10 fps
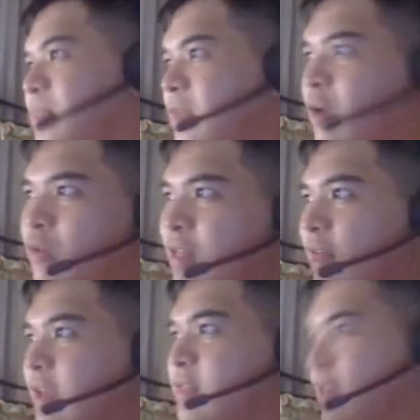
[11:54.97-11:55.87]
I really
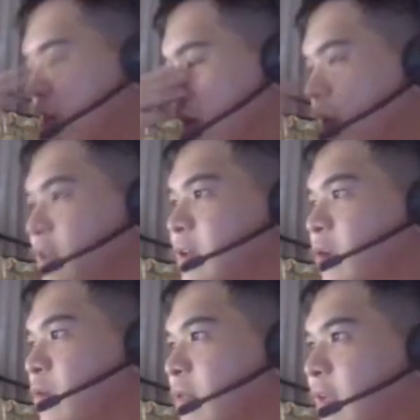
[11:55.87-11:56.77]
like the I
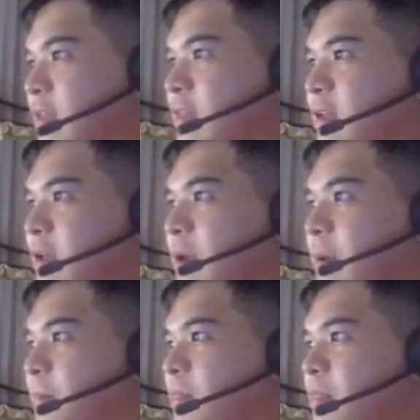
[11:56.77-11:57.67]
really like the
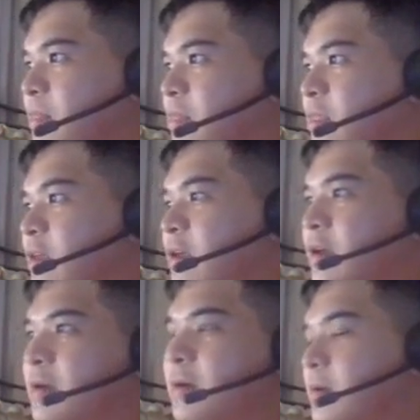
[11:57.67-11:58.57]
um, the
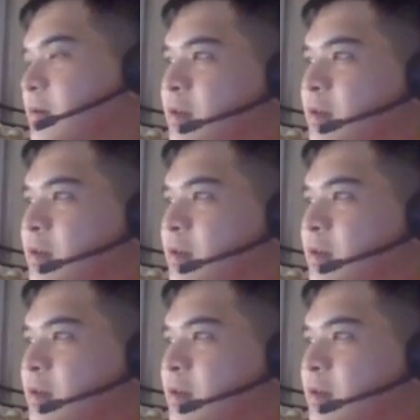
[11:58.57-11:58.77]
uh,